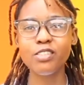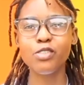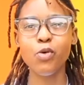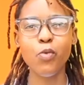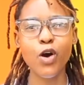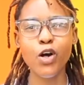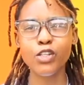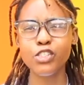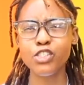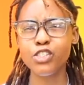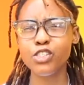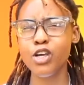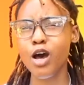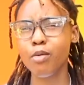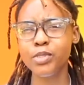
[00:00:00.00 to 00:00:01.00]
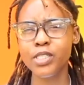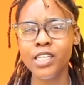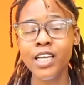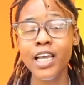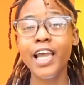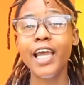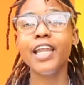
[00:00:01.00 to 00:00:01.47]
The world stopped,
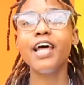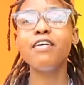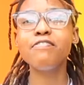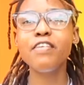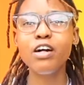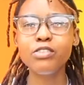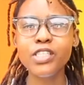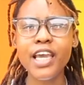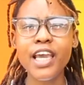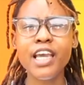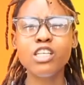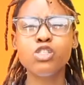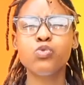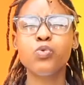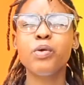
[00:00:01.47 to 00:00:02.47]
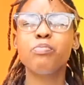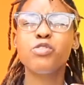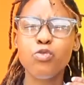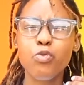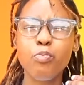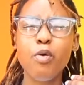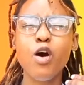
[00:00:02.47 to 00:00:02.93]
and I felt air sweep
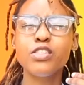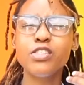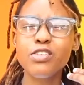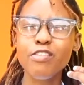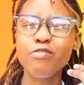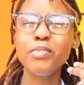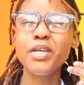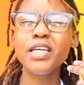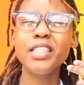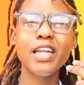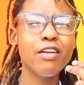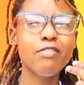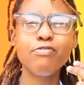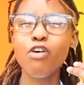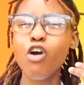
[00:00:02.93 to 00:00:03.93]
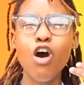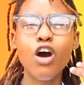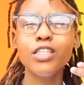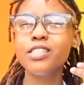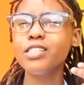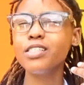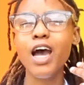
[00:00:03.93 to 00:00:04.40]
through parts of me that had
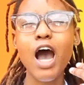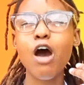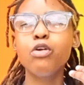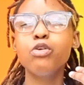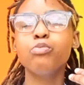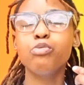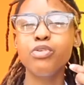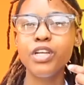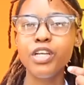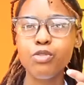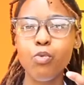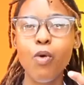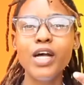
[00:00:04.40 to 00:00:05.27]
forgotten how to breathe.